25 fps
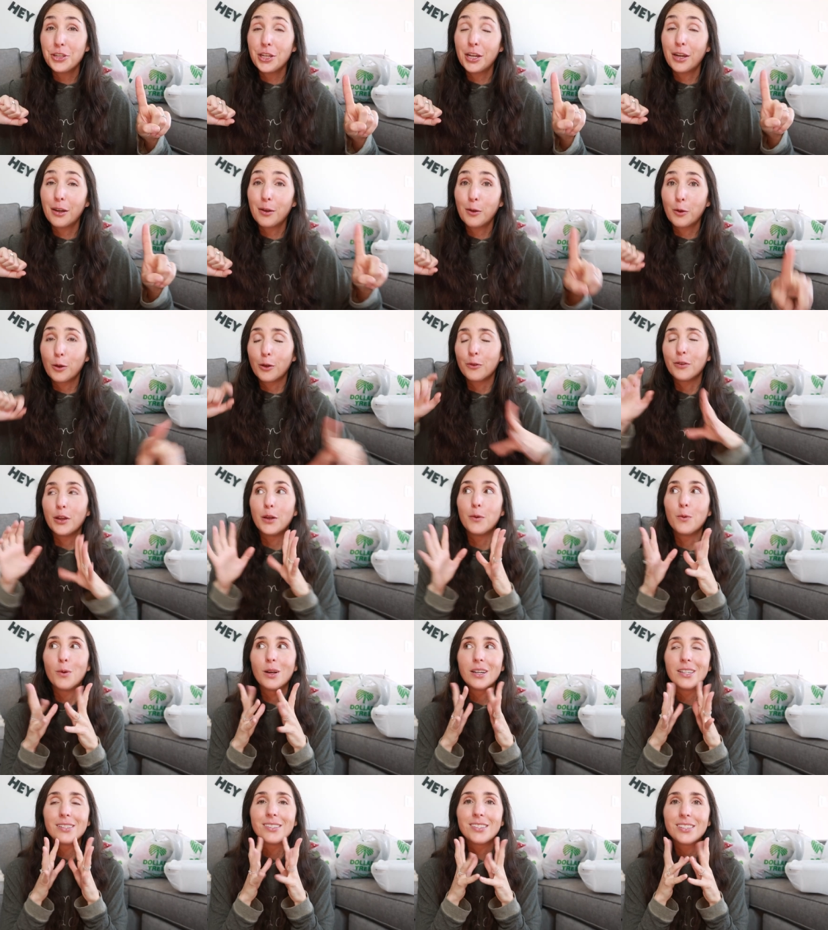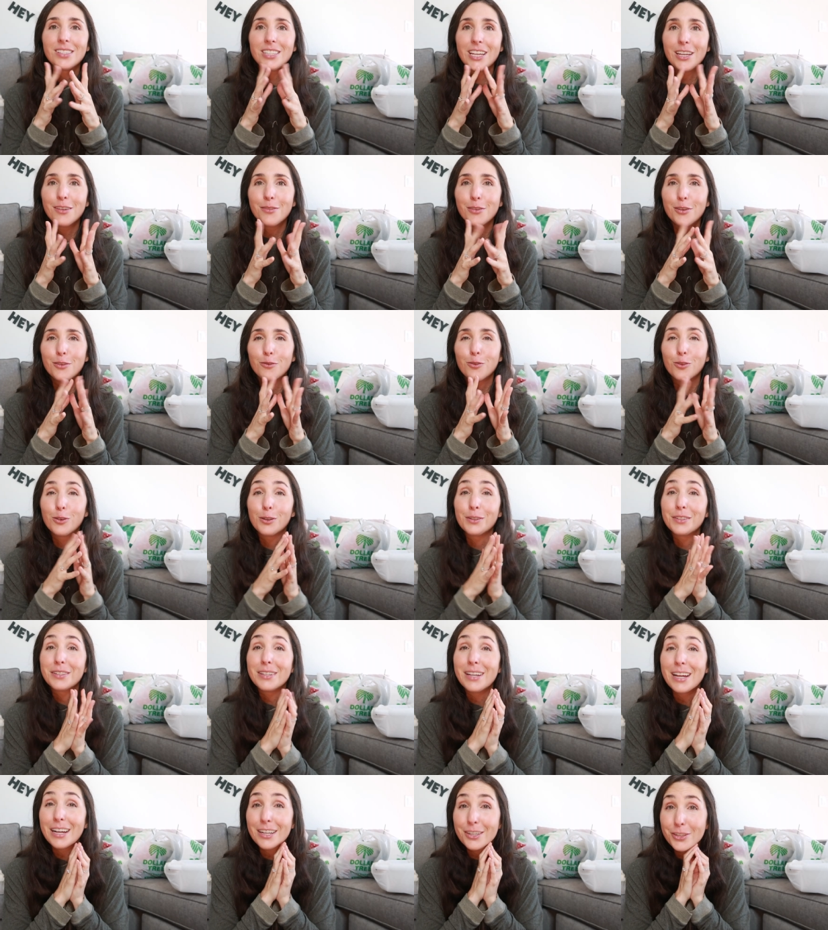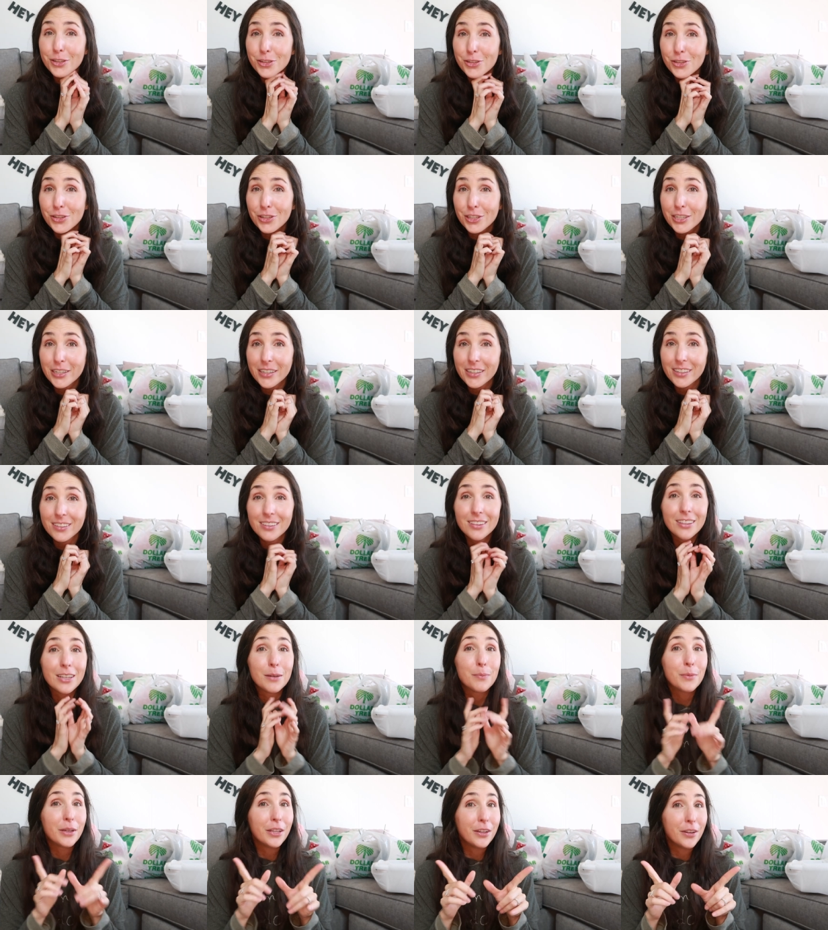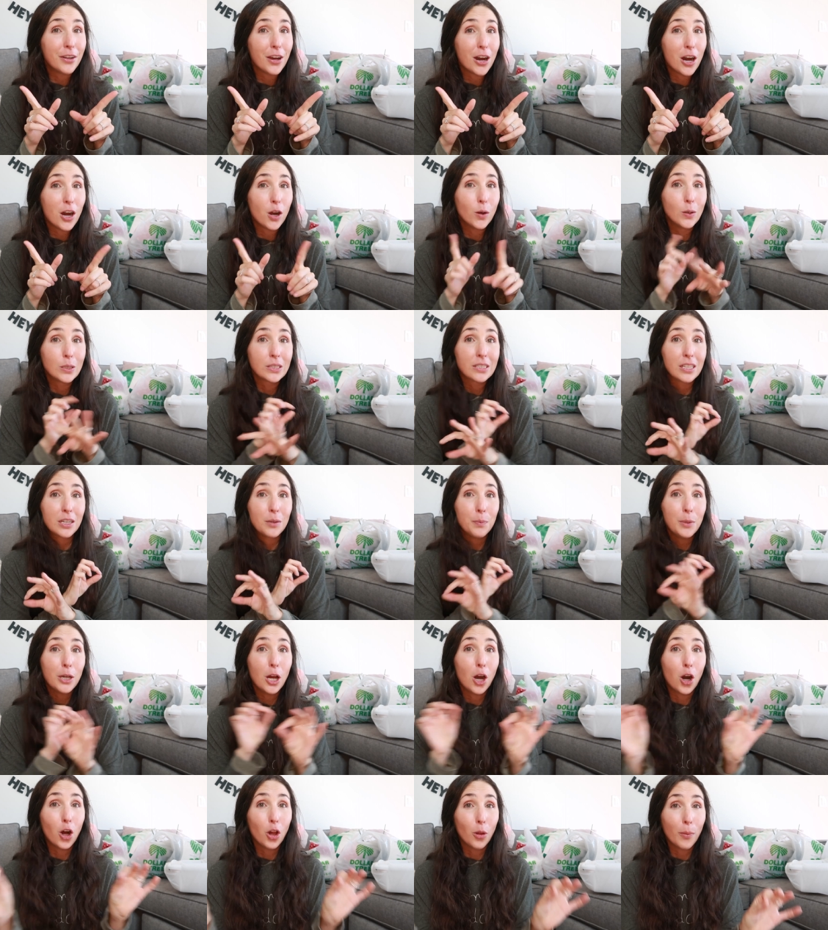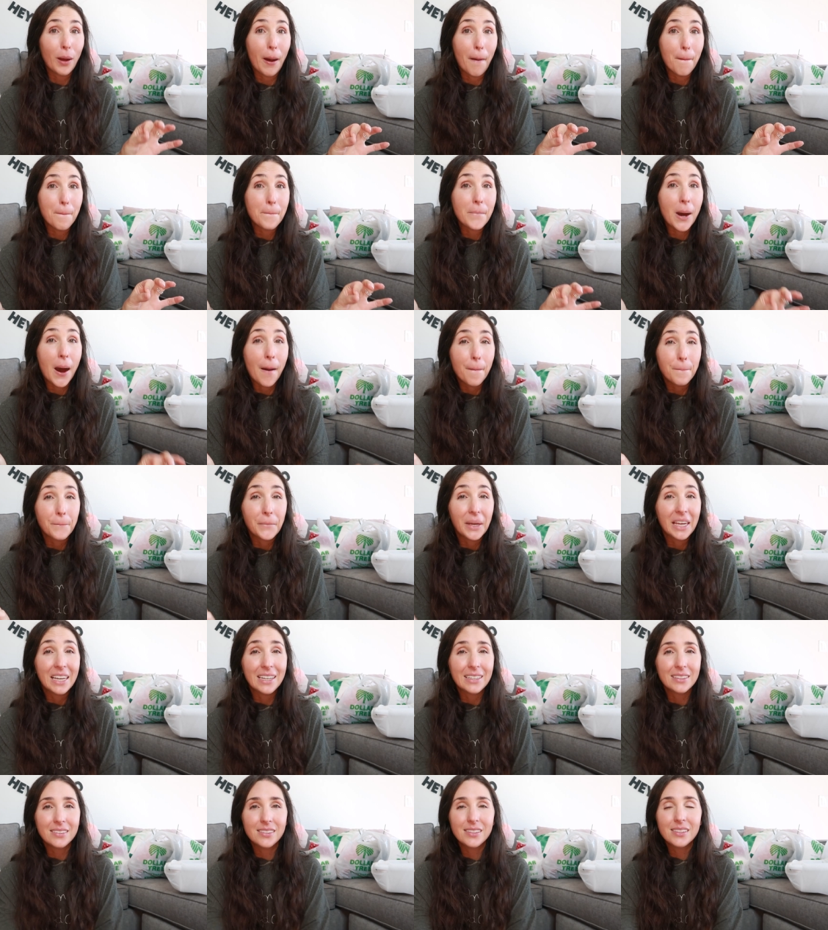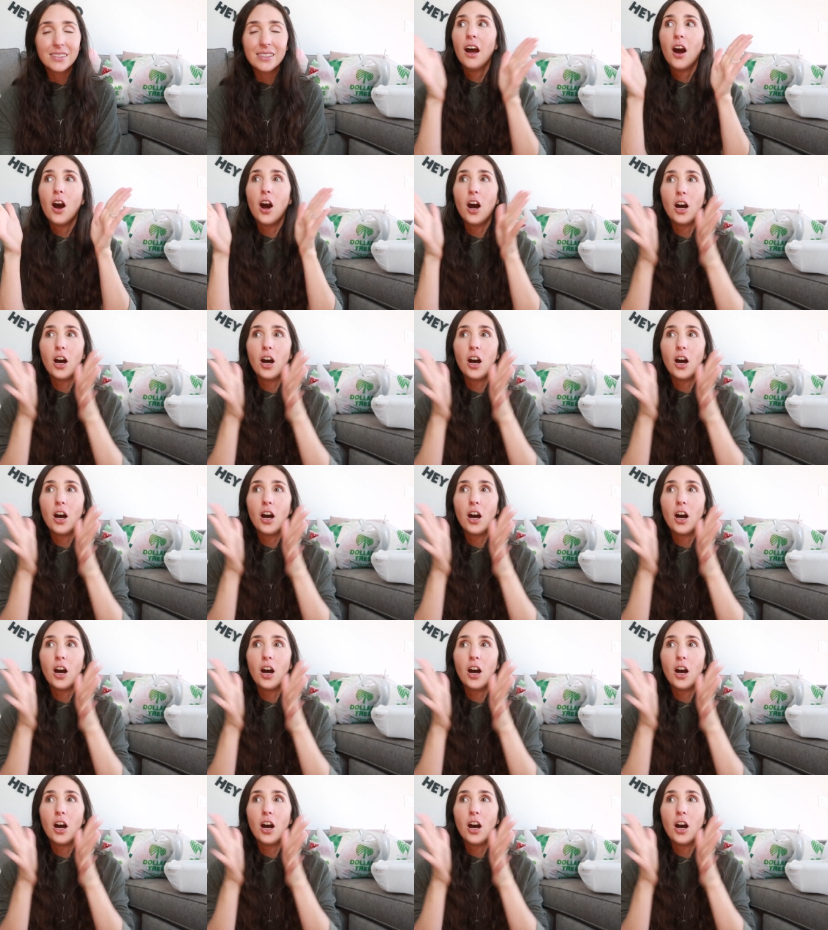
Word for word: year or if I wanna save it for next year, let me know. It's gonna be all about pumpkins.